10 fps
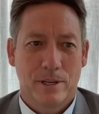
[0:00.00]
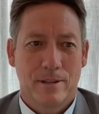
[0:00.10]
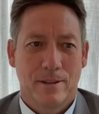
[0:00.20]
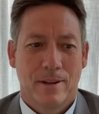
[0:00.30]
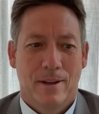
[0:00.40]

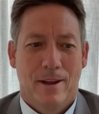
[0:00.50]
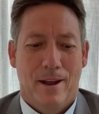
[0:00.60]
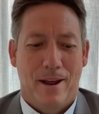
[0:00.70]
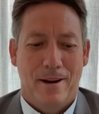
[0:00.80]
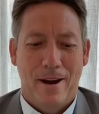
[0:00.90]
teeth?
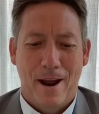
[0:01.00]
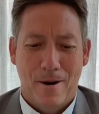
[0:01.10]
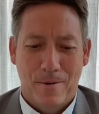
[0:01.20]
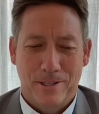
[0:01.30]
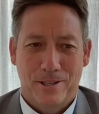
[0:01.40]
And
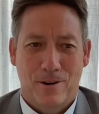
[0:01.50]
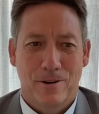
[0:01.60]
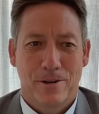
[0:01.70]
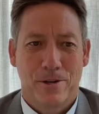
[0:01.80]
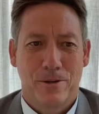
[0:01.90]
now it's
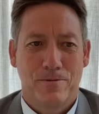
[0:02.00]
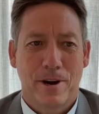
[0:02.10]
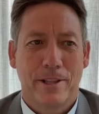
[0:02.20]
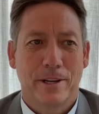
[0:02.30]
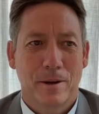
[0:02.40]
starting to
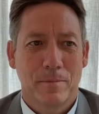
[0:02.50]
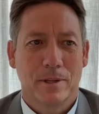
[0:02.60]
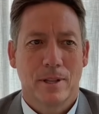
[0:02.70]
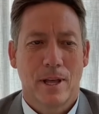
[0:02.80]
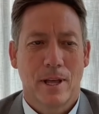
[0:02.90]
finally come
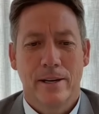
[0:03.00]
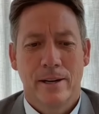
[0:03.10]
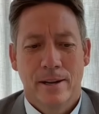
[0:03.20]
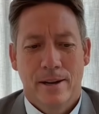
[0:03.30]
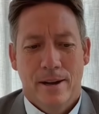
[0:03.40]
to light.
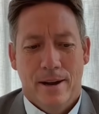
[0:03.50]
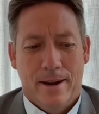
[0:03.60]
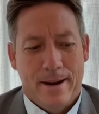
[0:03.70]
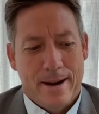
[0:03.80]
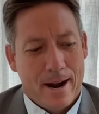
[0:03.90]

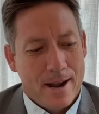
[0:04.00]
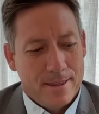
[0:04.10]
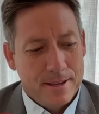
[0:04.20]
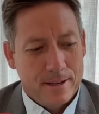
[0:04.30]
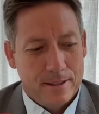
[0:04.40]
I
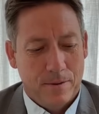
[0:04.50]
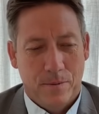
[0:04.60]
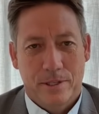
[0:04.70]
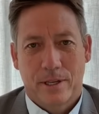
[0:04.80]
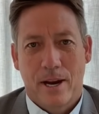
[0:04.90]
think
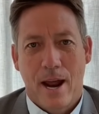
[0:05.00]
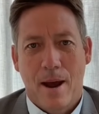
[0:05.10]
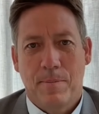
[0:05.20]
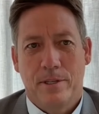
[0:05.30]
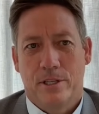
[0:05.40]
that what's going to
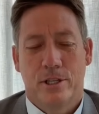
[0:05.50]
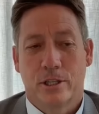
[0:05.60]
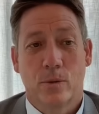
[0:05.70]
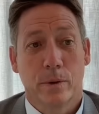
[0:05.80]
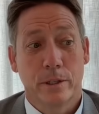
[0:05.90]
happen is it's
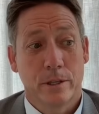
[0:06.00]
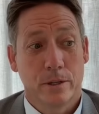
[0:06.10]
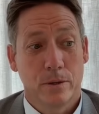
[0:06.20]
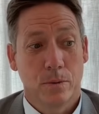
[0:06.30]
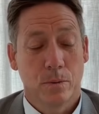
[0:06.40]
just going
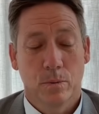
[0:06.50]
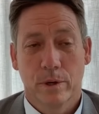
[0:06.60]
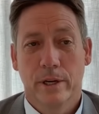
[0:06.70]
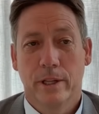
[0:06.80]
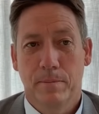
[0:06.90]
to
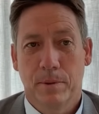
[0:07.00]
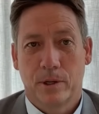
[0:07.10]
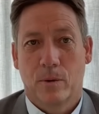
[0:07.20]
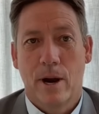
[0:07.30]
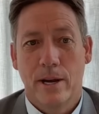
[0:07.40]
really
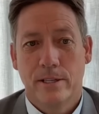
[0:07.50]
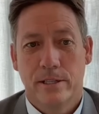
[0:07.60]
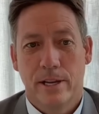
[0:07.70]
progress